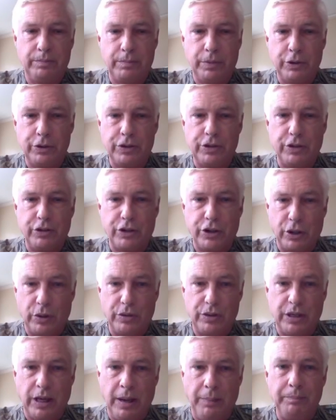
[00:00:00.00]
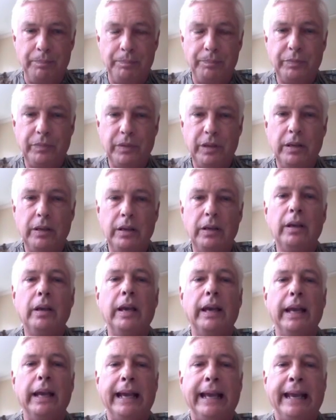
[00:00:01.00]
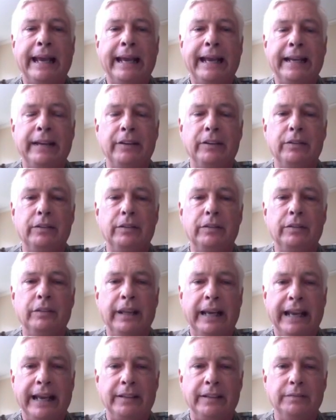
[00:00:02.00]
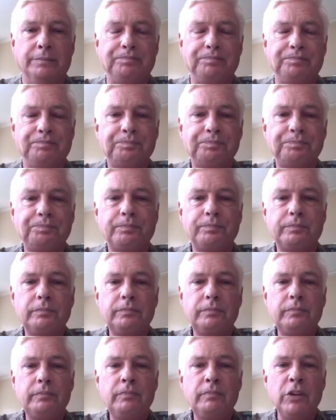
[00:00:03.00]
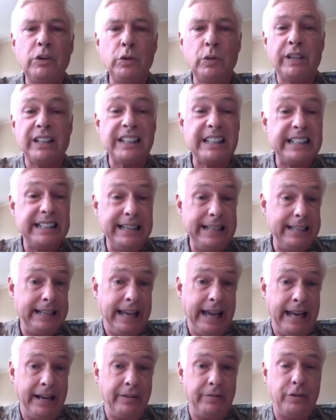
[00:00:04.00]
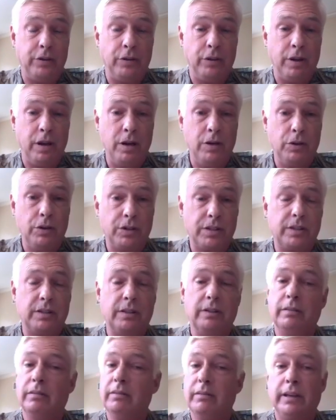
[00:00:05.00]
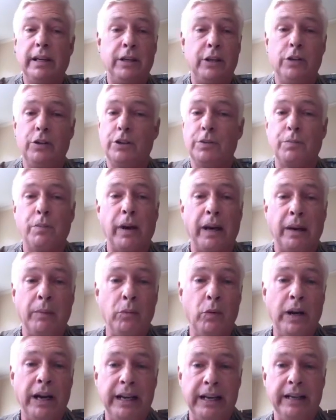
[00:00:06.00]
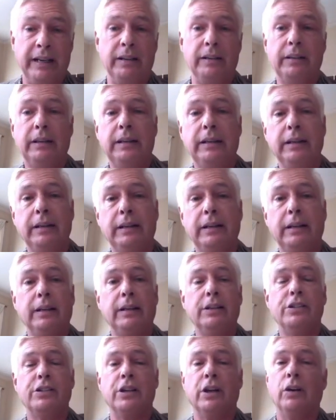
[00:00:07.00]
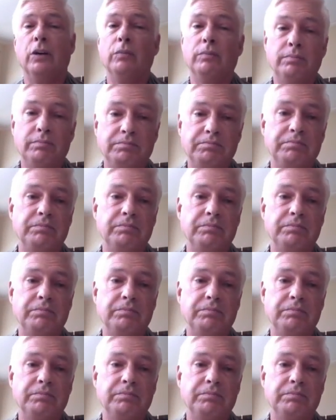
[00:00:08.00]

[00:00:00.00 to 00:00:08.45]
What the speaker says: person shows up, And then you can see that if you're the host, and you just bring him right in. So